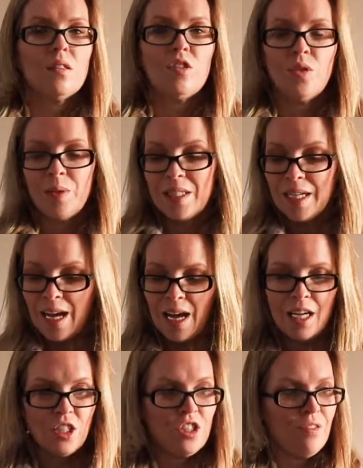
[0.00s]
To
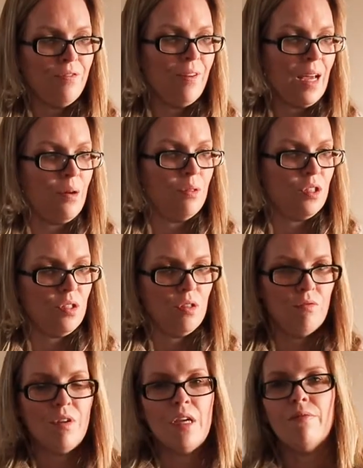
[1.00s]
attach the flowers to the
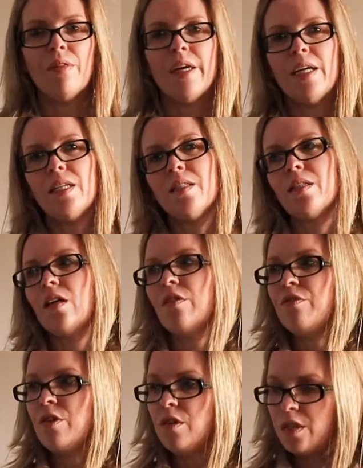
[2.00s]
wreath, there's a
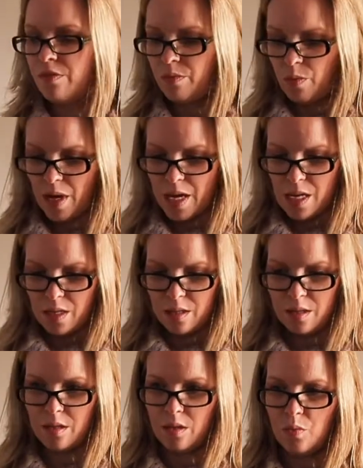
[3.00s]
few different ways
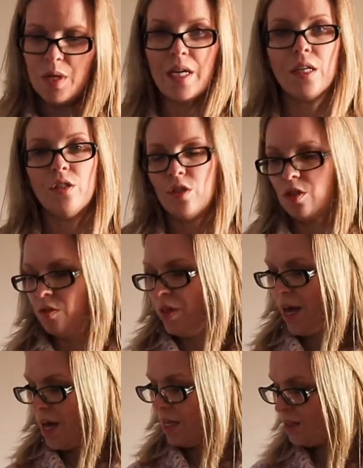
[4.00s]
that we can do
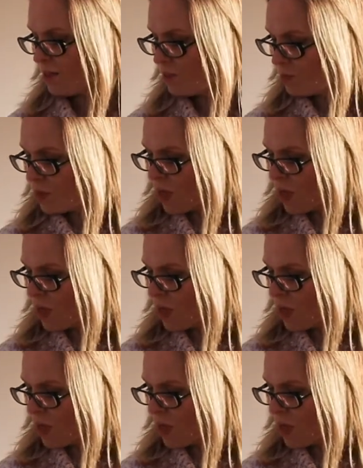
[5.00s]
this.